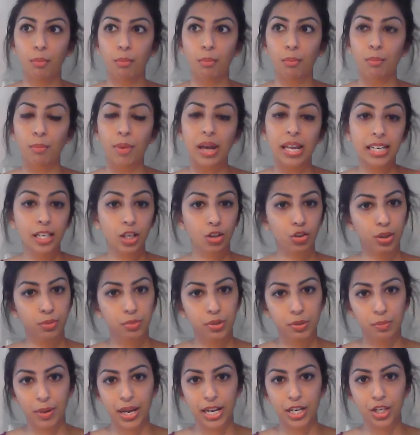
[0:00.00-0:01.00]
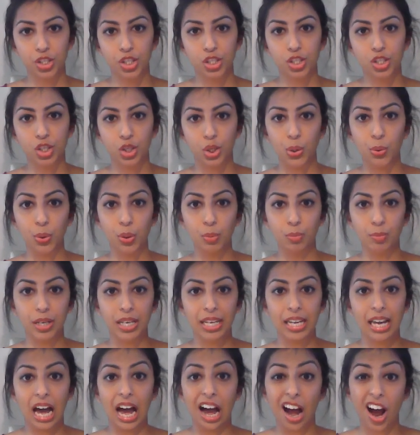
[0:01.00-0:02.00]
many groups of patients who would
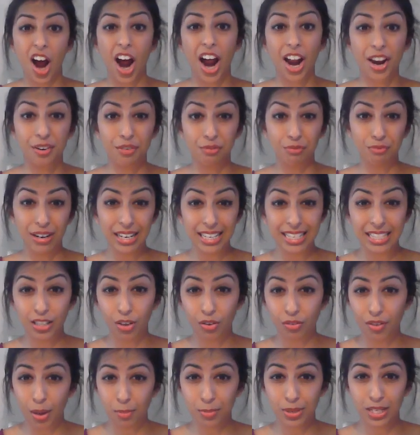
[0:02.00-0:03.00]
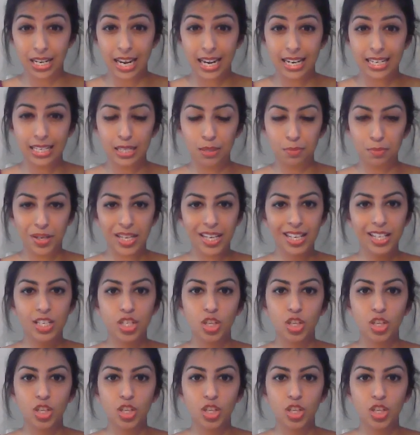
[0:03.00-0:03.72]
be at high risk of hepatitis B,